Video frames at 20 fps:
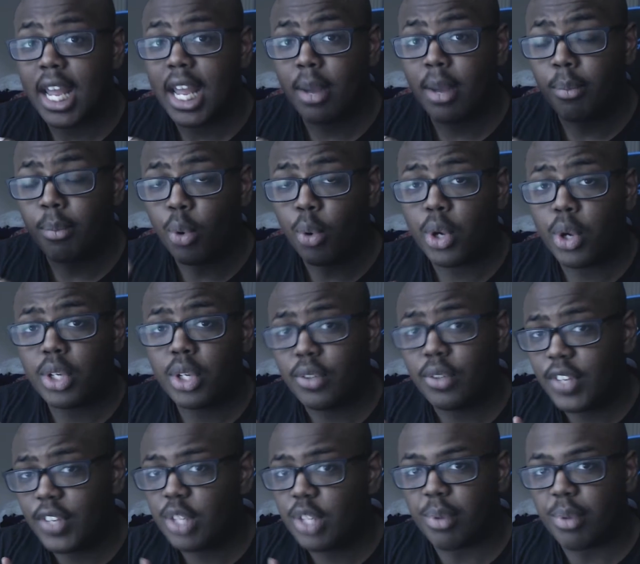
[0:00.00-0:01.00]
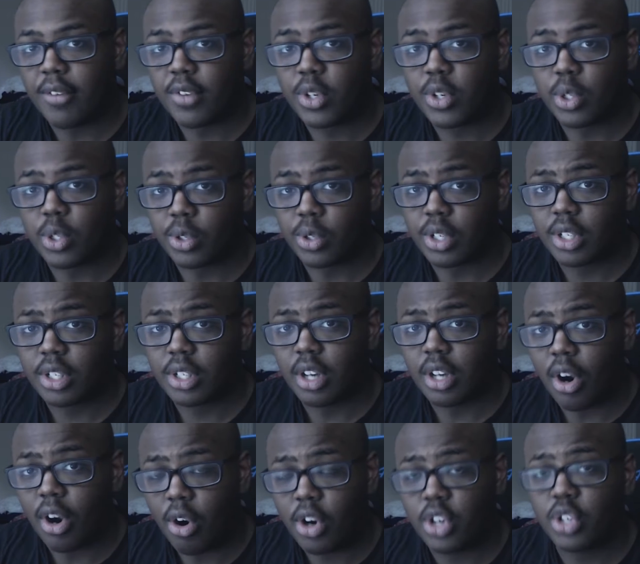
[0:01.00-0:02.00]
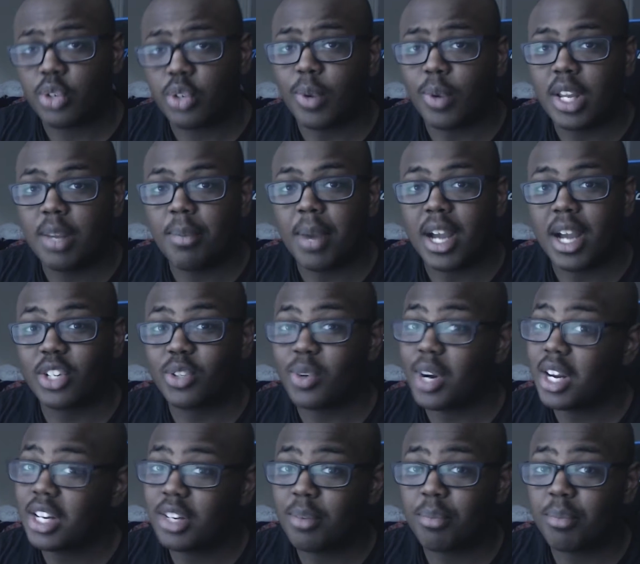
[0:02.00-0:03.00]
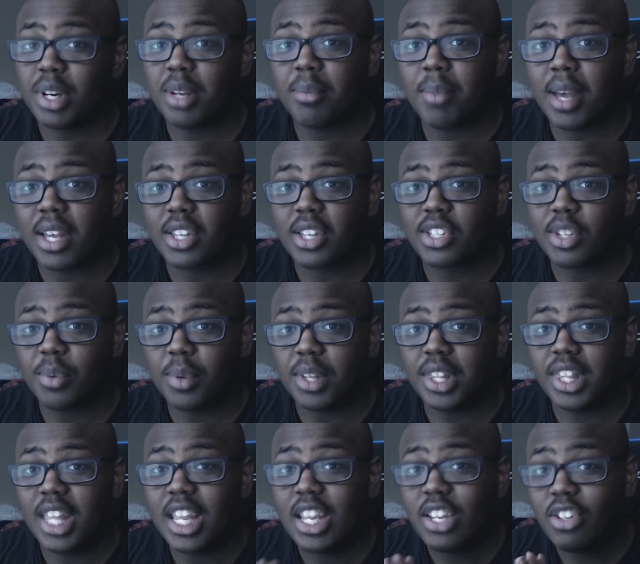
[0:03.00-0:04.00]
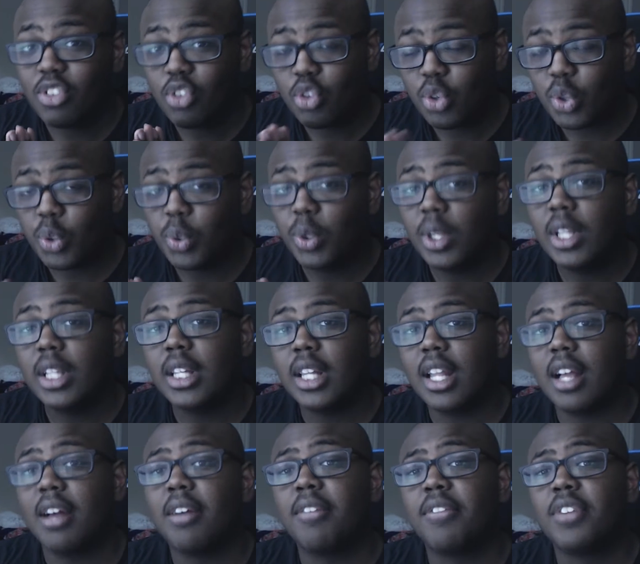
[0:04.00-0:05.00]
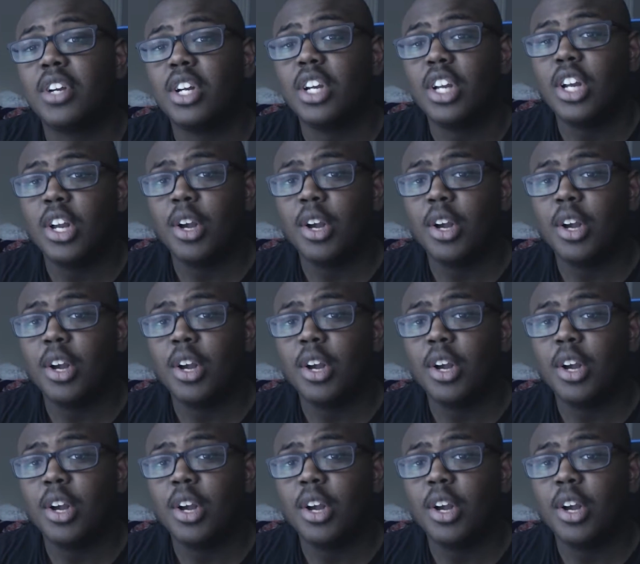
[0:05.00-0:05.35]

And boy, do these brothers learn the harsh way by trying to bring back someone they truly love,